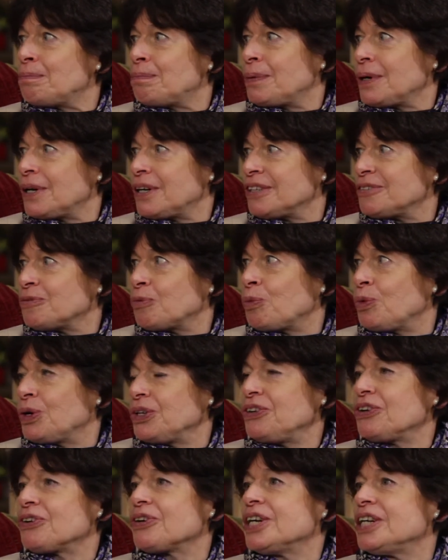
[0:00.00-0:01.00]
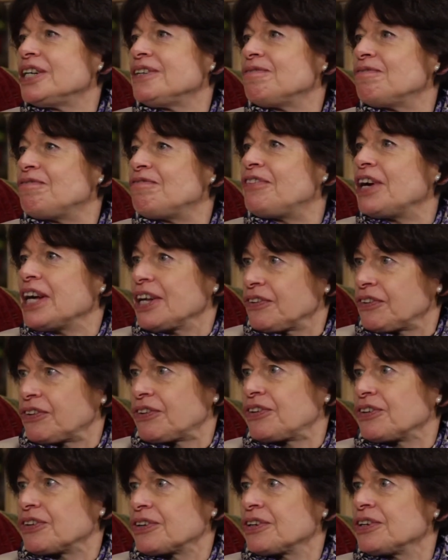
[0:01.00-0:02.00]
but when you're an
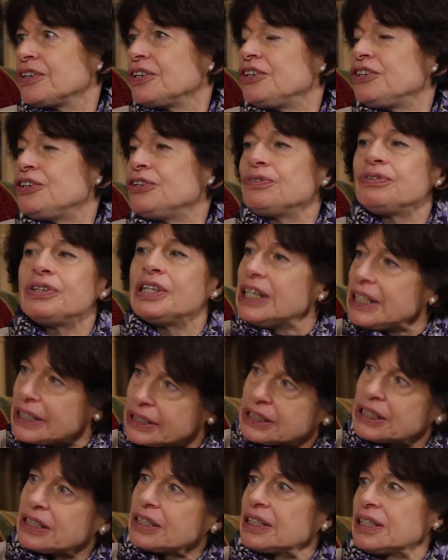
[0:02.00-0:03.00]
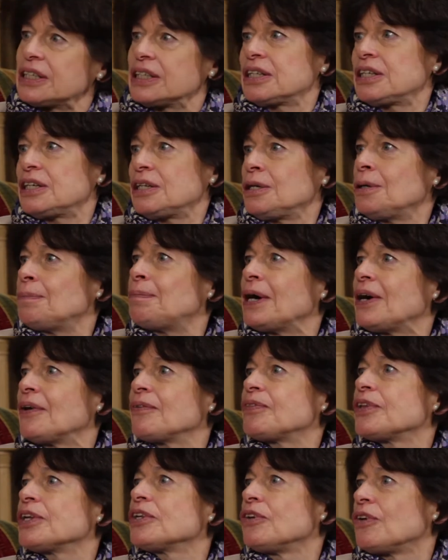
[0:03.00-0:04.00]
investor, you need to think
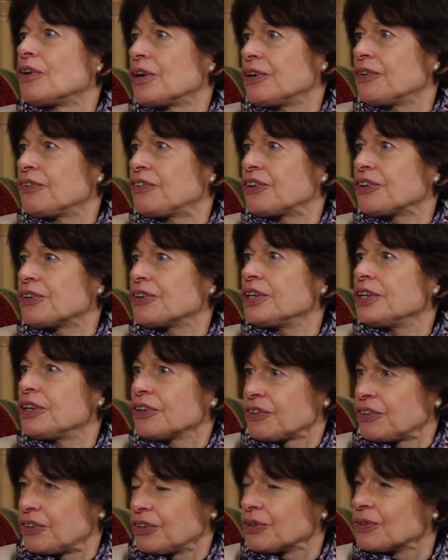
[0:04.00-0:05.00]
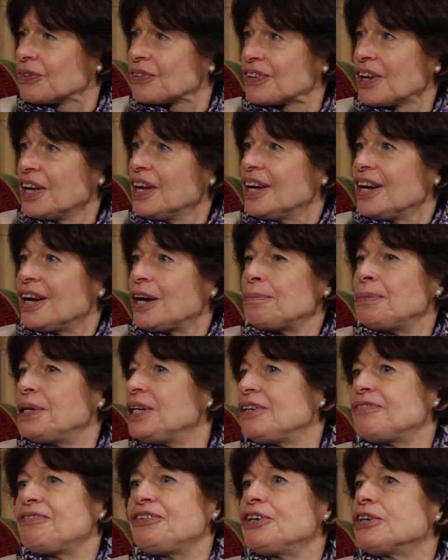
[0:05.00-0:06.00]
about the larger issues. I
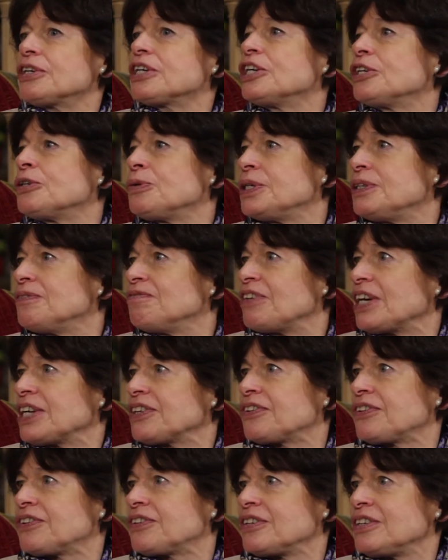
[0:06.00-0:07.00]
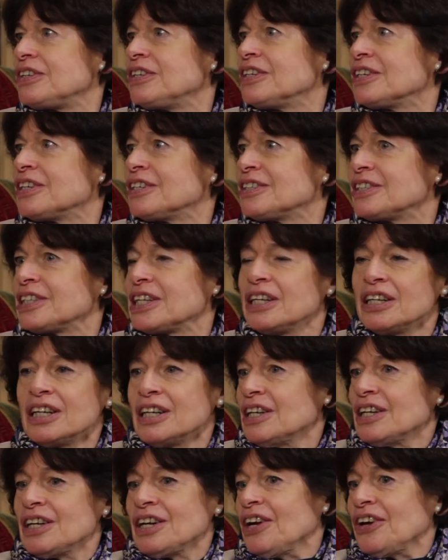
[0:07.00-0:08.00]
mean, if you're going to invest in
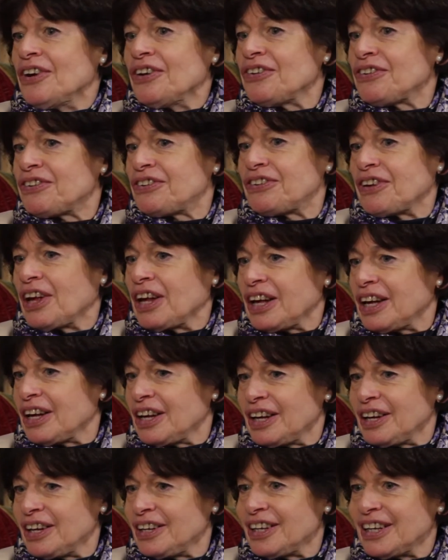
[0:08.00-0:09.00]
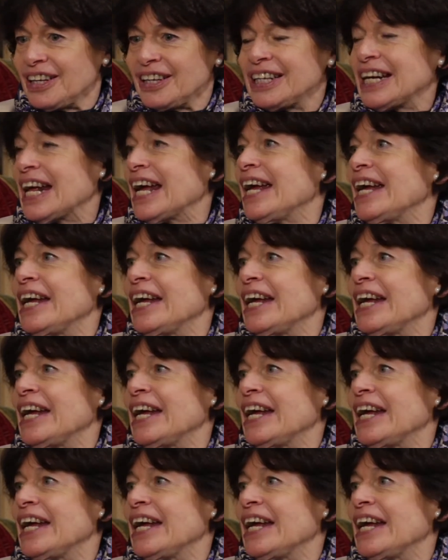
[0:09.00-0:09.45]
say, an,